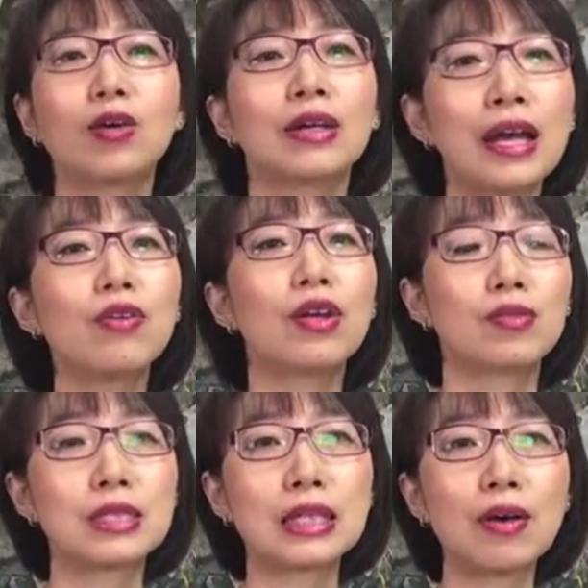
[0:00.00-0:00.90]
get rid
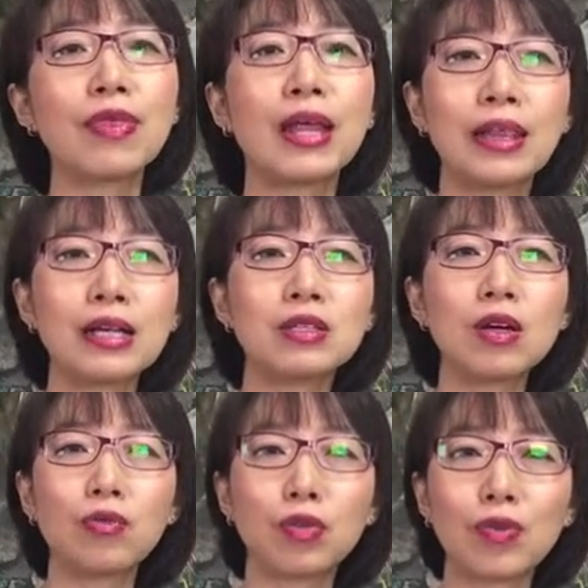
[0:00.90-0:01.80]
of stuff that does
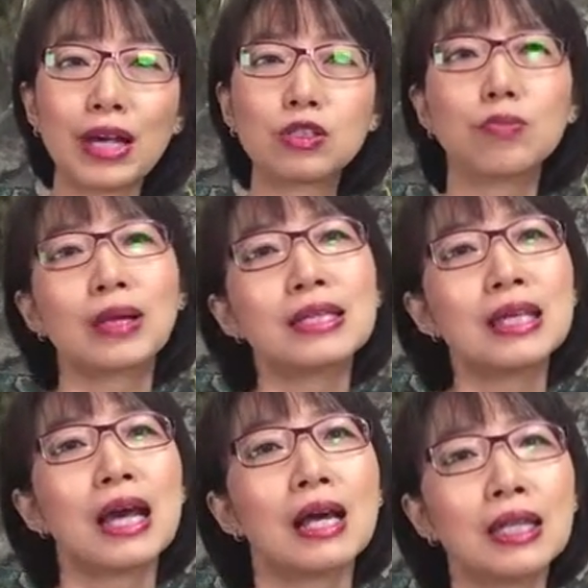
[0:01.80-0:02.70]
not reflect you,
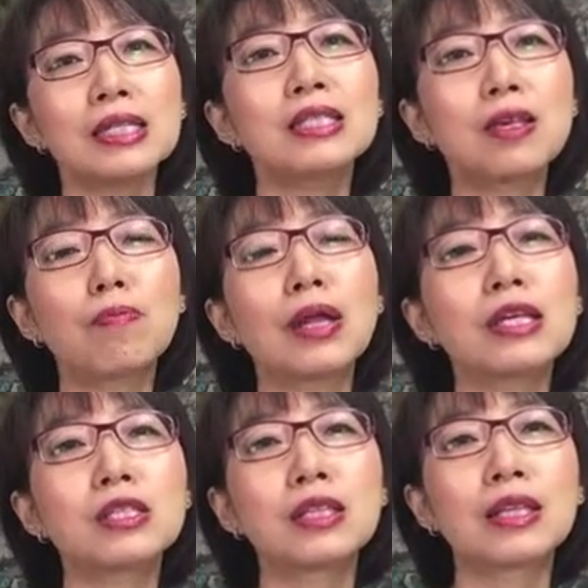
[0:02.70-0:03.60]
because this is a
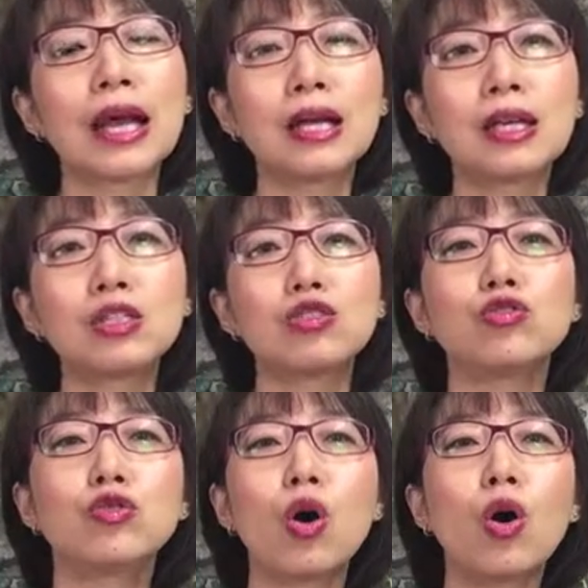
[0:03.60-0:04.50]
place that
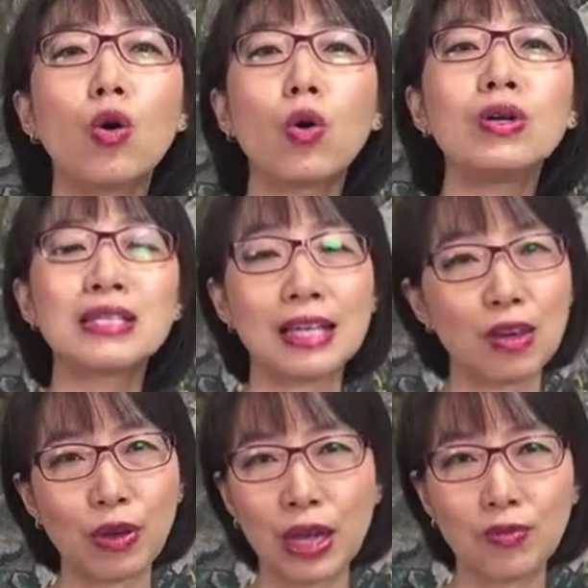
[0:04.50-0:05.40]
is your own
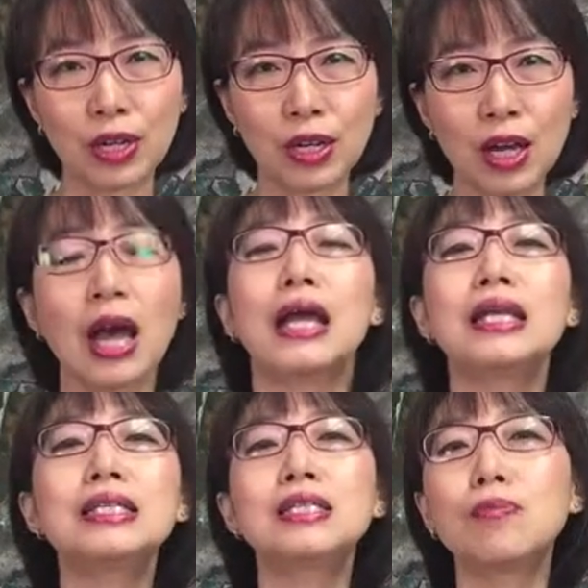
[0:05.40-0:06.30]
safe haven.
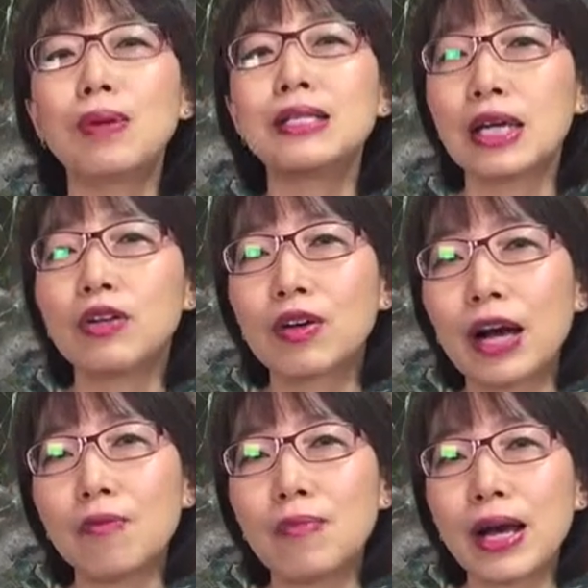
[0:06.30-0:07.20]
This is a place that you
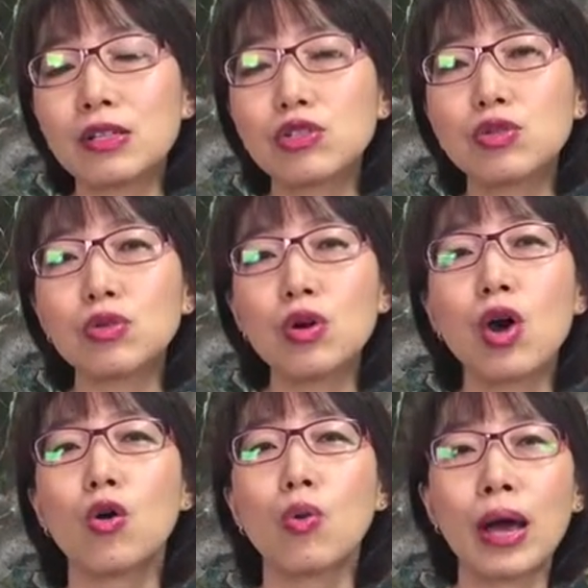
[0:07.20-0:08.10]
come back to
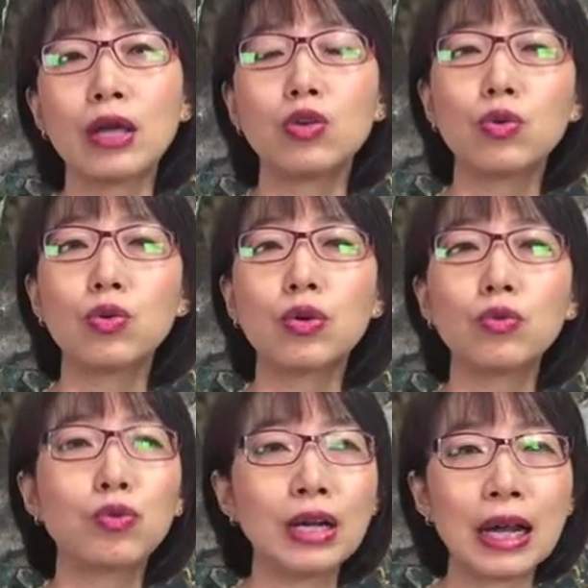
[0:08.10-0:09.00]
where you
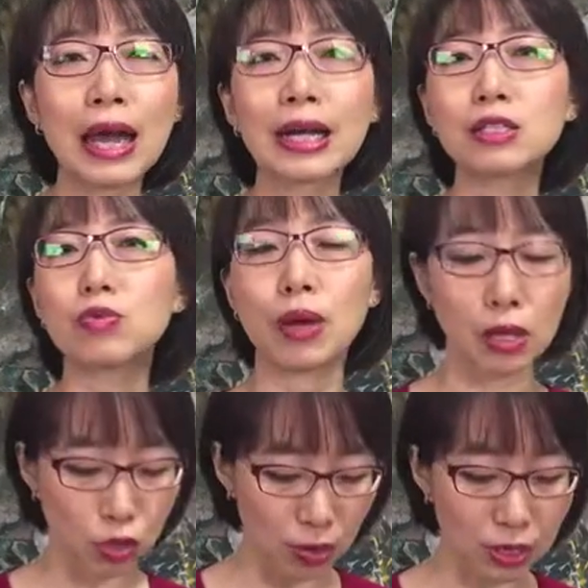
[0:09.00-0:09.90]
relax,
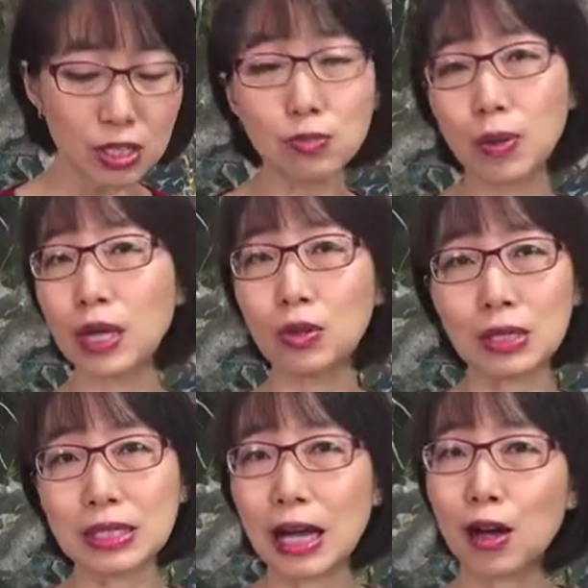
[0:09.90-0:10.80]
where you are just being
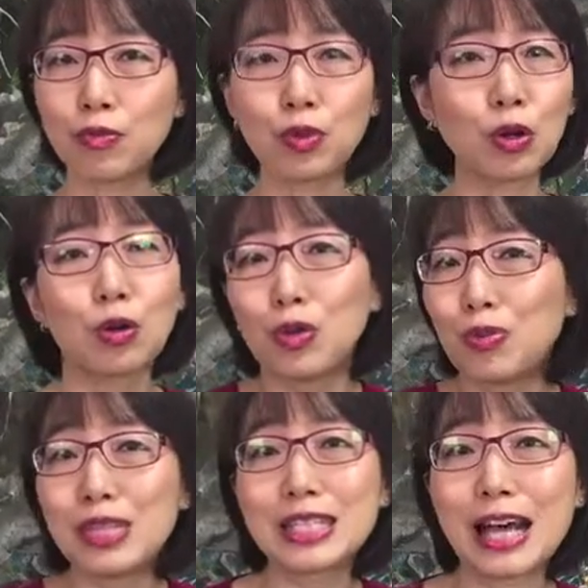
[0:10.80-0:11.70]
yourself, your
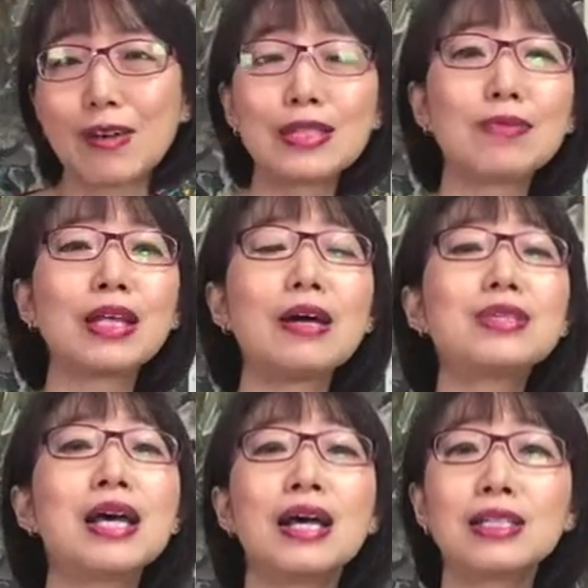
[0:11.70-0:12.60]
goofy self sometimes.
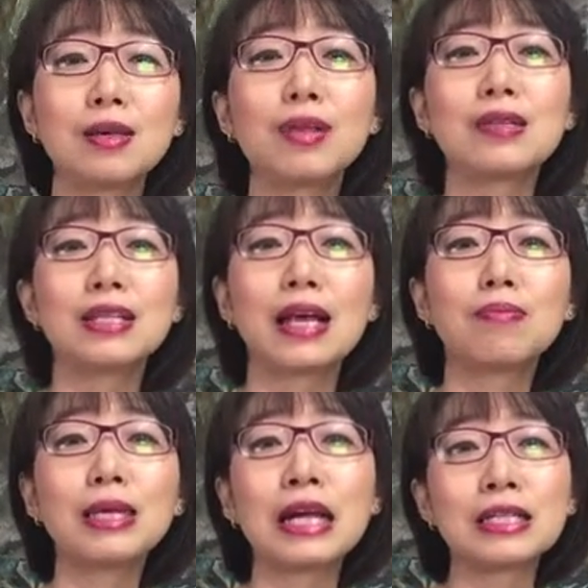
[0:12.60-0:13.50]
Sometimes
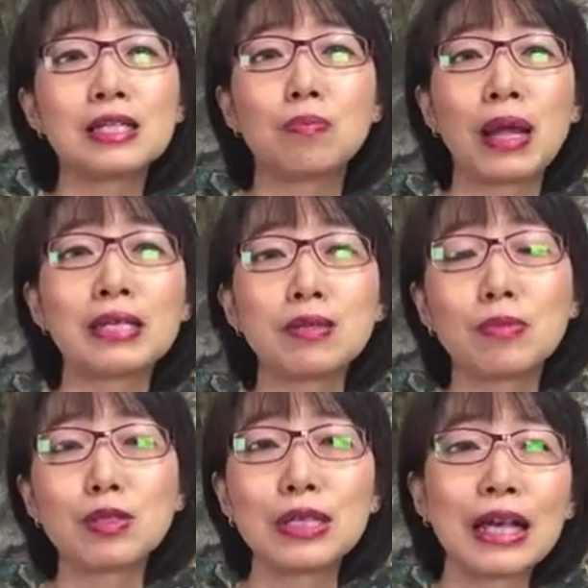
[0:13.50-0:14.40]
like me, I just blast the
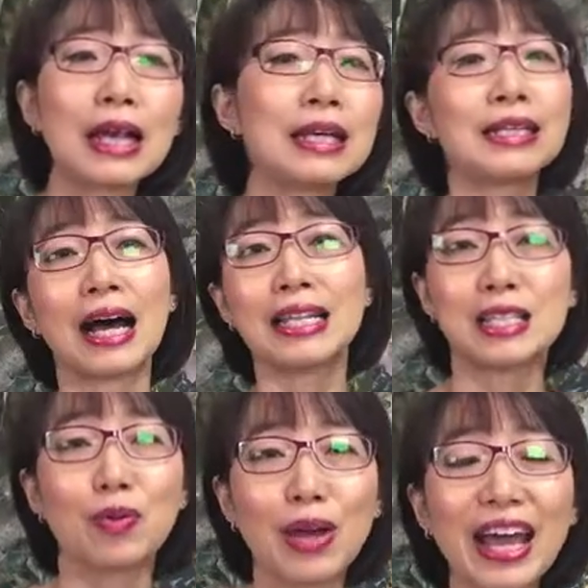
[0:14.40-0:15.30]
music and I dance
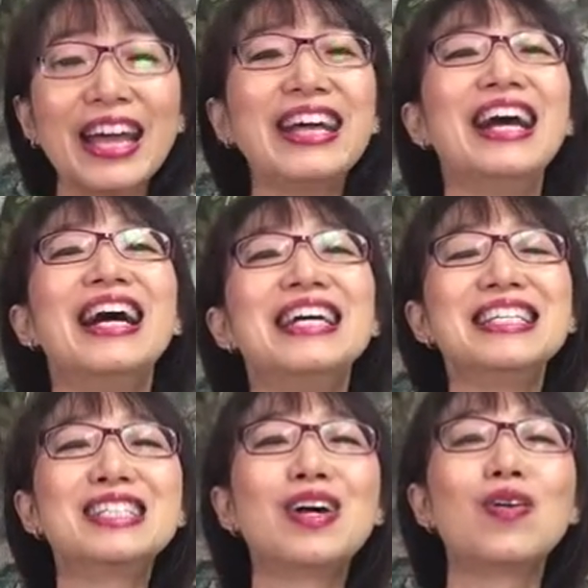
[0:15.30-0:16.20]
away.
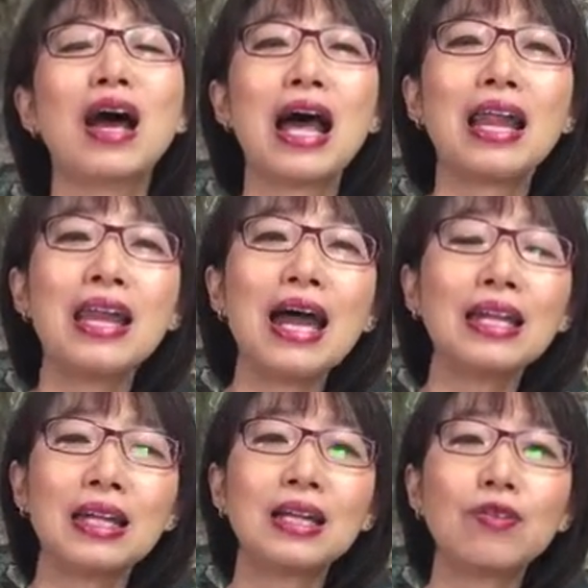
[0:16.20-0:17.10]
So
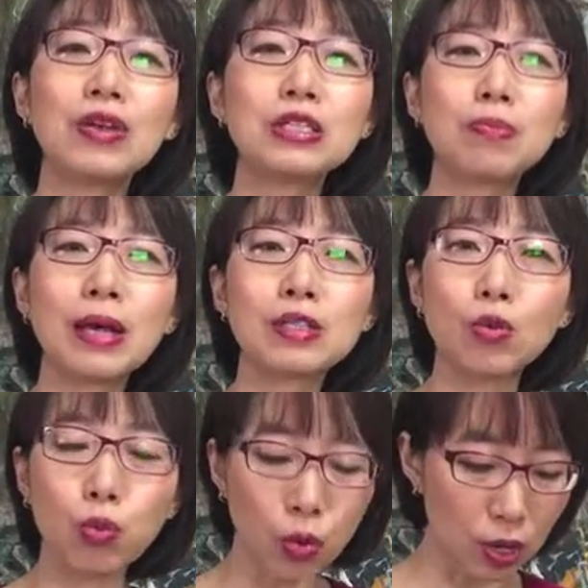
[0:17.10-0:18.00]
let the living
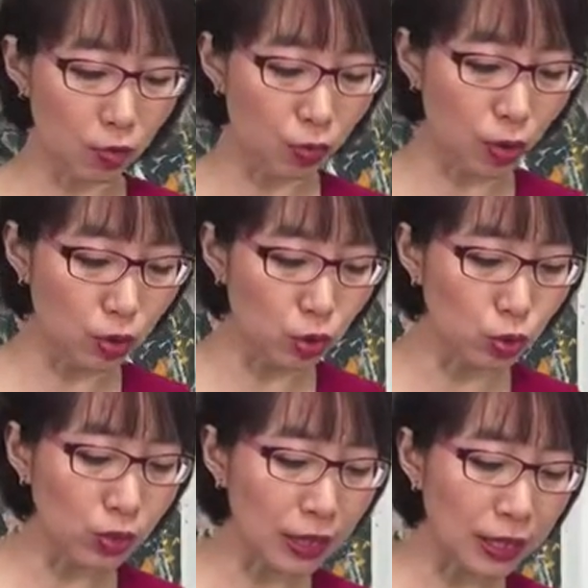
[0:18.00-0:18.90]
space work for
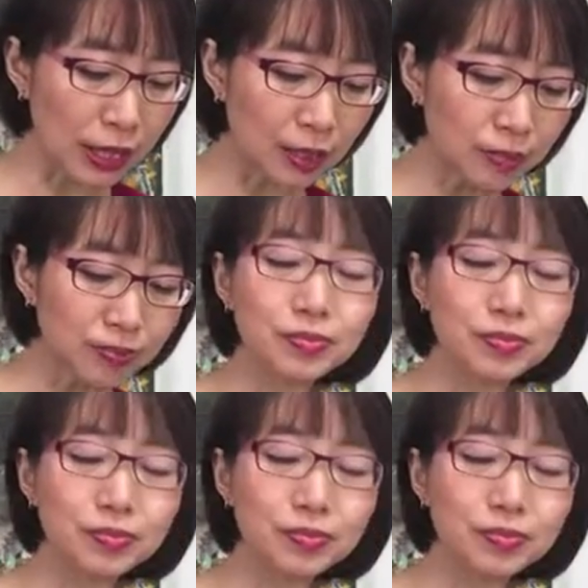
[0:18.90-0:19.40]
you. Again,